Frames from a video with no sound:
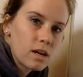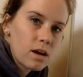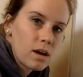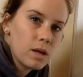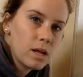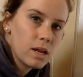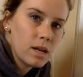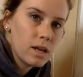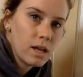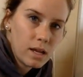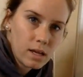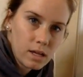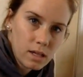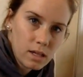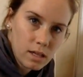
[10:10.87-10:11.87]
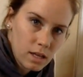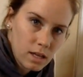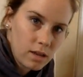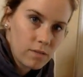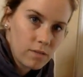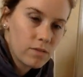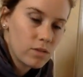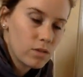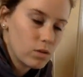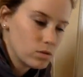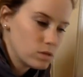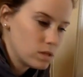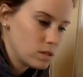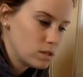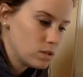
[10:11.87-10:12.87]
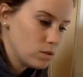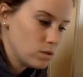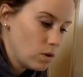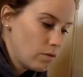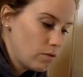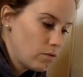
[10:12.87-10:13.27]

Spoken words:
come in and cleave those into